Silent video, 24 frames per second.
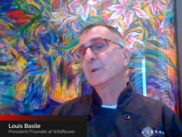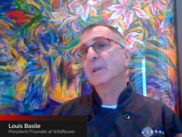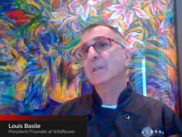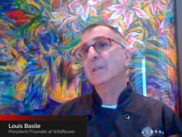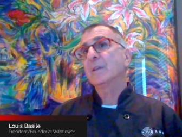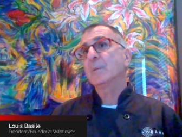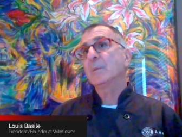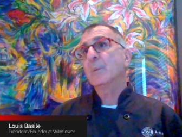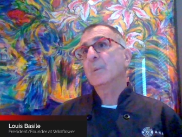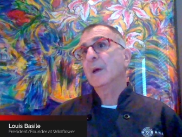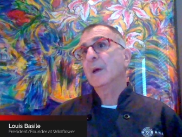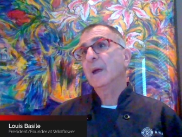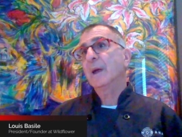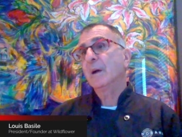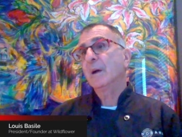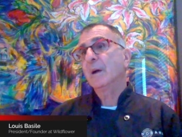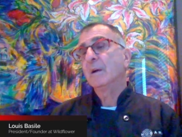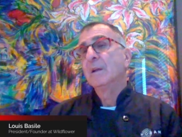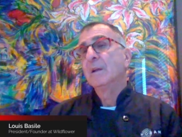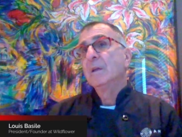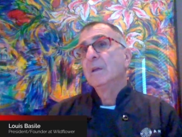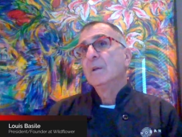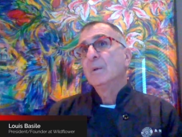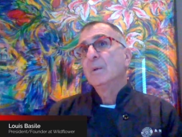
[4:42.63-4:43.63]
really
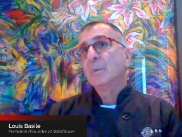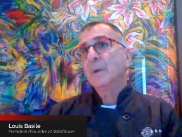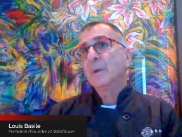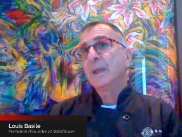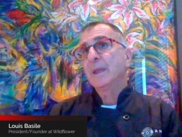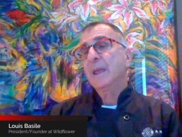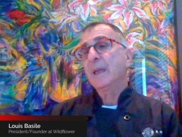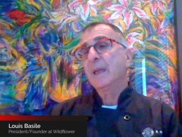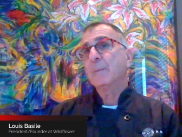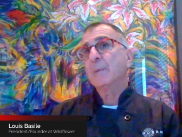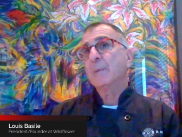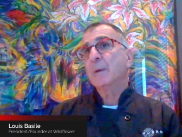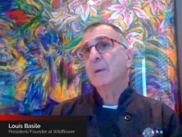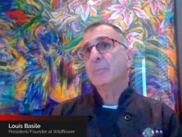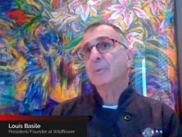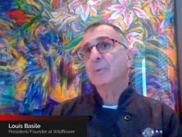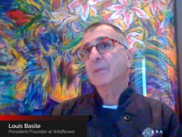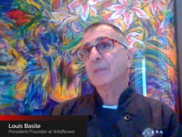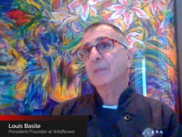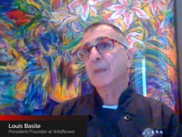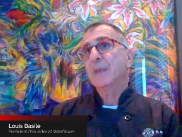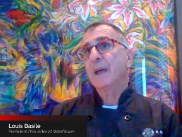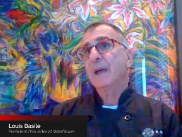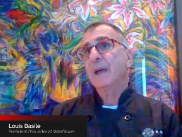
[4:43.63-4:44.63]
where we came up
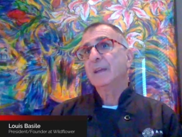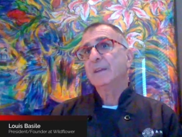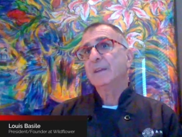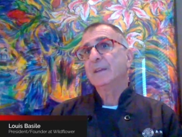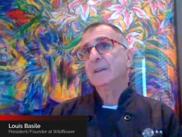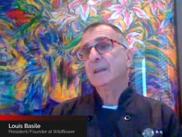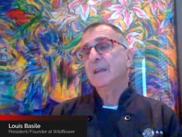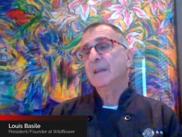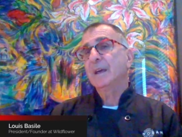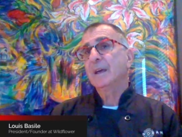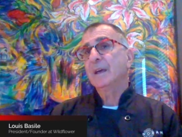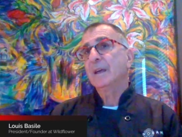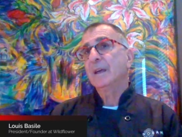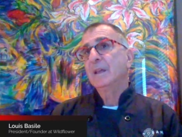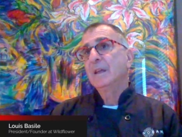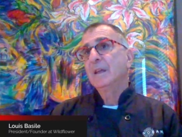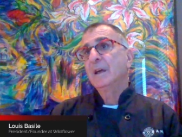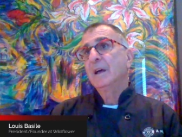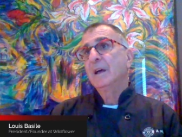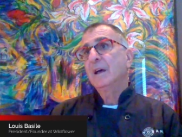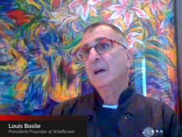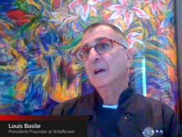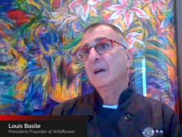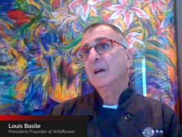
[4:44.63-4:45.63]
with the idea
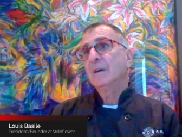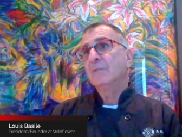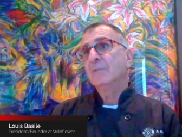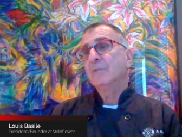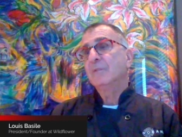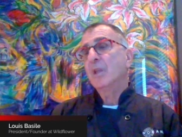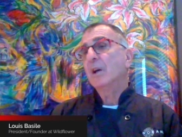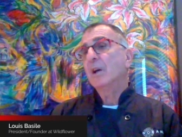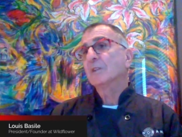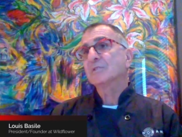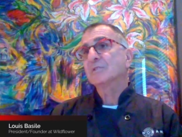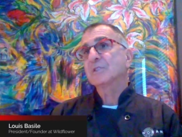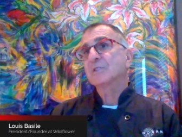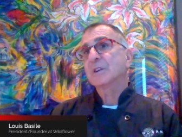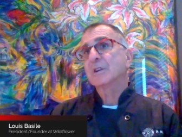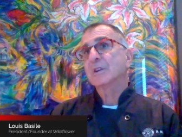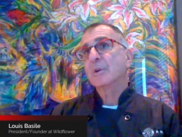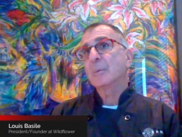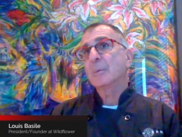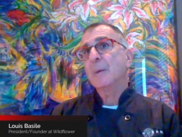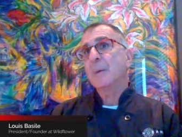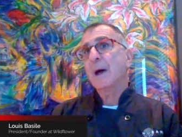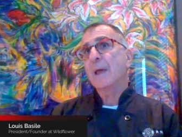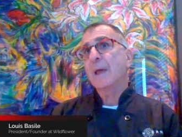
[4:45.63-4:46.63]
of launching
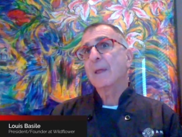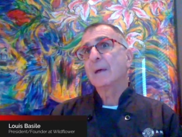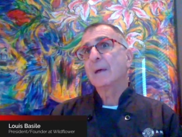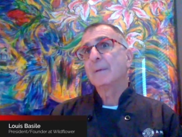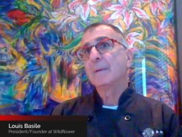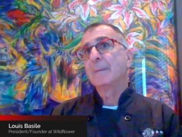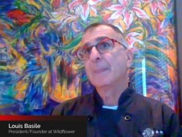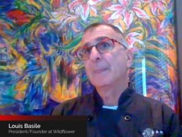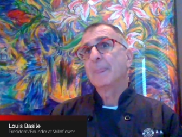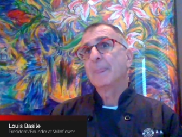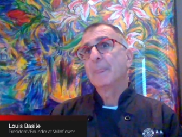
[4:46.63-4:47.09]
Nobana.